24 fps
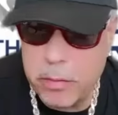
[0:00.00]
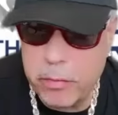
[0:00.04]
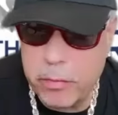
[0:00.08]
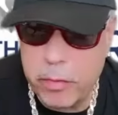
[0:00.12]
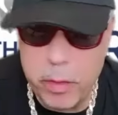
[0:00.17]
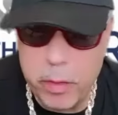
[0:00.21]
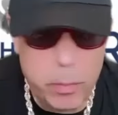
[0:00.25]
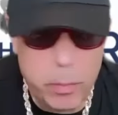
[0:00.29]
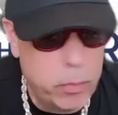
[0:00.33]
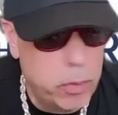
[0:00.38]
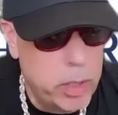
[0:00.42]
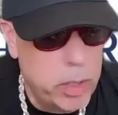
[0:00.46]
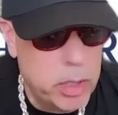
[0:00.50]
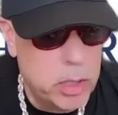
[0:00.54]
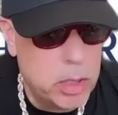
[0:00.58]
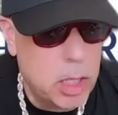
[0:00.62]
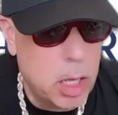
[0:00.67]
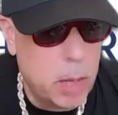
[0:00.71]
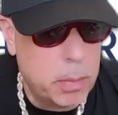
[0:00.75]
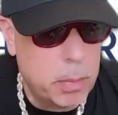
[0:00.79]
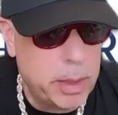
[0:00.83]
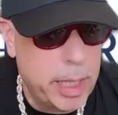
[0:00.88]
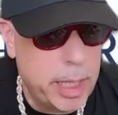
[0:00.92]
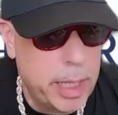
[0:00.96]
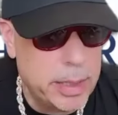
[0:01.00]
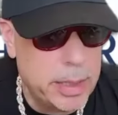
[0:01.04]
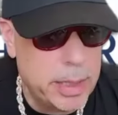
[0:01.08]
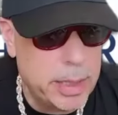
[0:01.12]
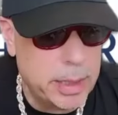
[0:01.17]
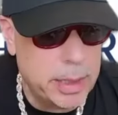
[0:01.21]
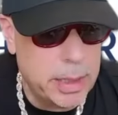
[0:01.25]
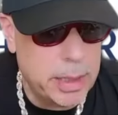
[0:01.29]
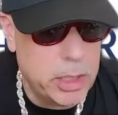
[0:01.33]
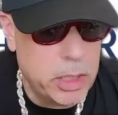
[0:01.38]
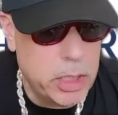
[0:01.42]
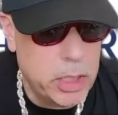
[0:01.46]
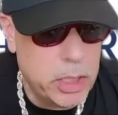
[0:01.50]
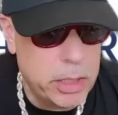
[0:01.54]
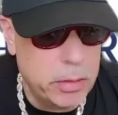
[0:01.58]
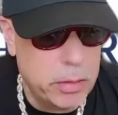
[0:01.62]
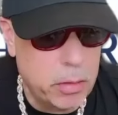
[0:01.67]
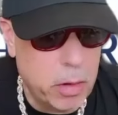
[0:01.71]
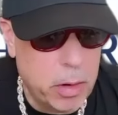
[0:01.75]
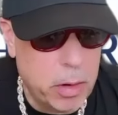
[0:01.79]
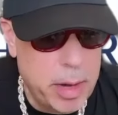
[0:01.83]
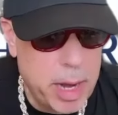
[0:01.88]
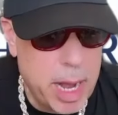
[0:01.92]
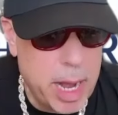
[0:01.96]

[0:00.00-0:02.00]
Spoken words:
for the Breeders' Cup Classic this year are